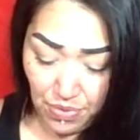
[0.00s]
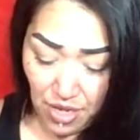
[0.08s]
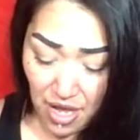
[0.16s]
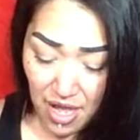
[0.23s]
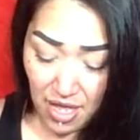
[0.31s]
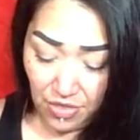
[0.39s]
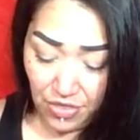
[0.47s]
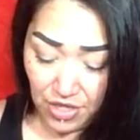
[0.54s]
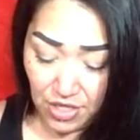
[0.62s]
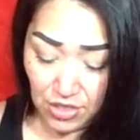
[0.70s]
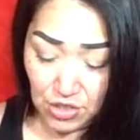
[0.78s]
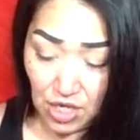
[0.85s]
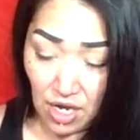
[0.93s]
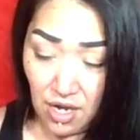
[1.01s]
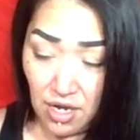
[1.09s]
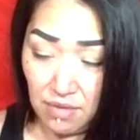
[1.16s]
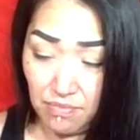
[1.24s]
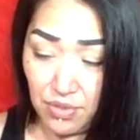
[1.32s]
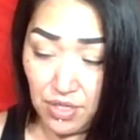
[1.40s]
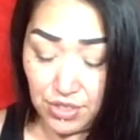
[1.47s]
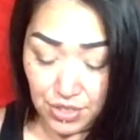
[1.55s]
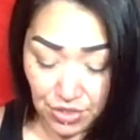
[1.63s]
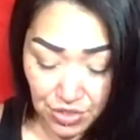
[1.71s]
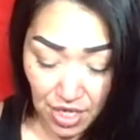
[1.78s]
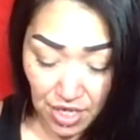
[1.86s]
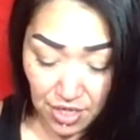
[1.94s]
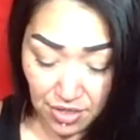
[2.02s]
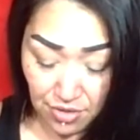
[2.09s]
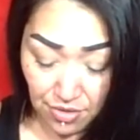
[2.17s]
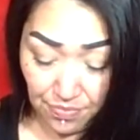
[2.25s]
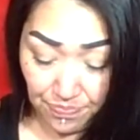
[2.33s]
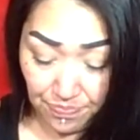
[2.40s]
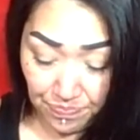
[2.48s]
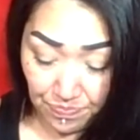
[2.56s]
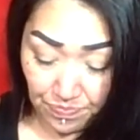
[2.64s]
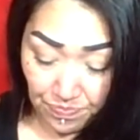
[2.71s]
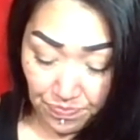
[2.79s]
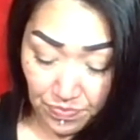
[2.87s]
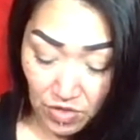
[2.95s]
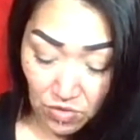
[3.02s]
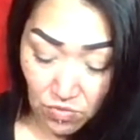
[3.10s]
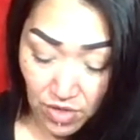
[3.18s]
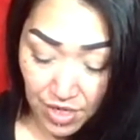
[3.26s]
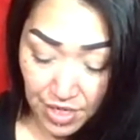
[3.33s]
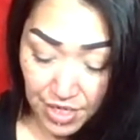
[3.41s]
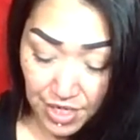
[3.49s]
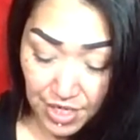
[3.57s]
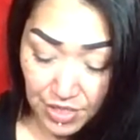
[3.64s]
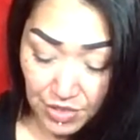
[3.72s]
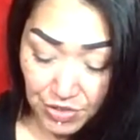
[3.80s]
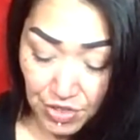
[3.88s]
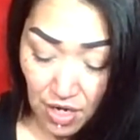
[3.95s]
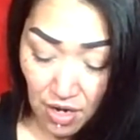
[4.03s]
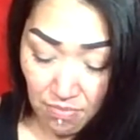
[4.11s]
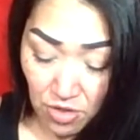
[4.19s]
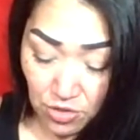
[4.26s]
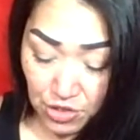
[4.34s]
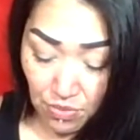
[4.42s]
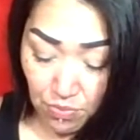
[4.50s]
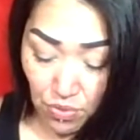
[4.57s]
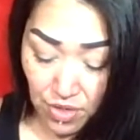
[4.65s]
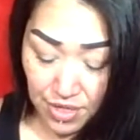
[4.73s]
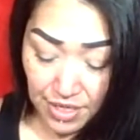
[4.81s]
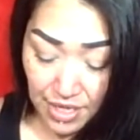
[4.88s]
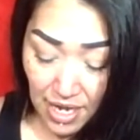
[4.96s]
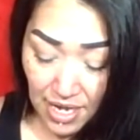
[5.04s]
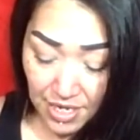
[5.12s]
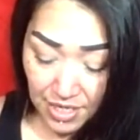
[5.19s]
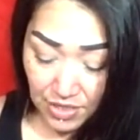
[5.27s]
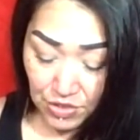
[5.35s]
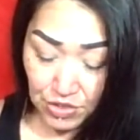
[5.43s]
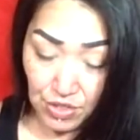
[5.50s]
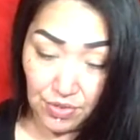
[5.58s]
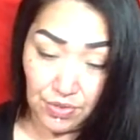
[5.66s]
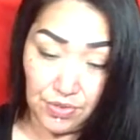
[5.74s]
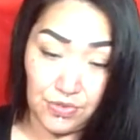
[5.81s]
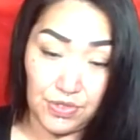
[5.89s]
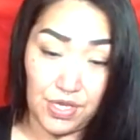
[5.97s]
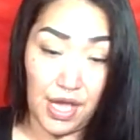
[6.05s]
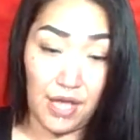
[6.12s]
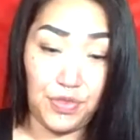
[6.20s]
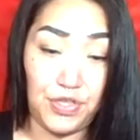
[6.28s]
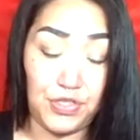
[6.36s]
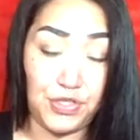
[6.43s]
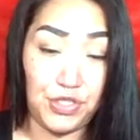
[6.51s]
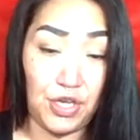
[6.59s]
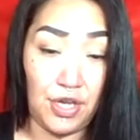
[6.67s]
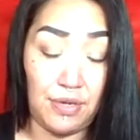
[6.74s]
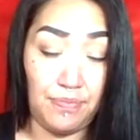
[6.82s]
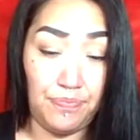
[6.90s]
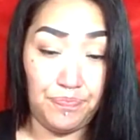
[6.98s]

at this time, please and thank you? What is our most important guidance at this time?